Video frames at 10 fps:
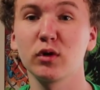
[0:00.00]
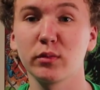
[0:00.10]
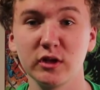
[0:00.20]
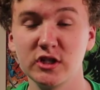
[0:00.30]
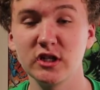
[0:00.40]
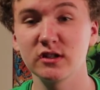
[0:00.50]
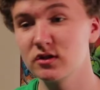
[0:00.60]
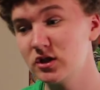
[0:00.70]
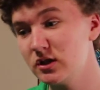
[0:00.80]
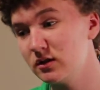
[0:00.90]
Normally she isn't.
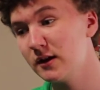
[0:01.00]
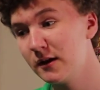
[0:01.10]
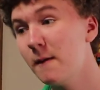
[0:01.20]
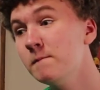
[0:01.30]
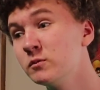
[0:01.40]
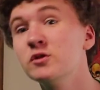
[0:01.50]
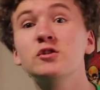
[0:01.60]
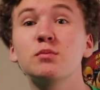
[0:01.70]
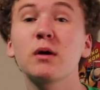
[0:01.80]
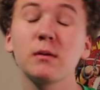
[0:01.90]
She'd
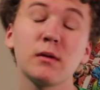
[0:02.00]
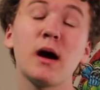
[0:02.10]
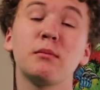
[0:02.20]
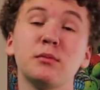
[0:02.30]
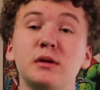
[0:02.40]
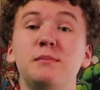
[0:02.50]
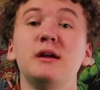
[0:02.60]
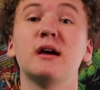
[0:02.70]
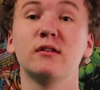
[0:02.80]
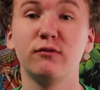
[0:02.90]
probably be
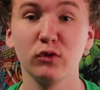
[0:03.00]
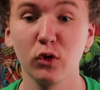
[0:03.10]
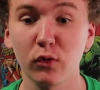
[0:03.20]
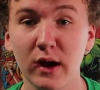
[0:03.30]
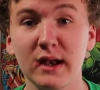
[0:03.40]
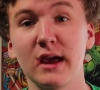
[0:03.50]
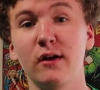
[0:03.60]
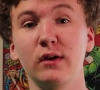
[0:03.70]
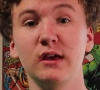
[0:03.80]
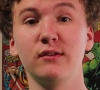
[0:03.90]
on the floor right
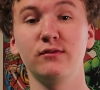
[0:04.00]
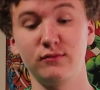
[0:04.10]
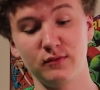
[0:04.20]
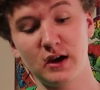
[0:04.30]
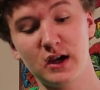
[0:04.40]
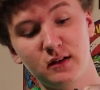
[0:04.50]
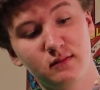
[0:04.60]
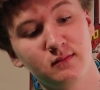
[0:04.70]
now if I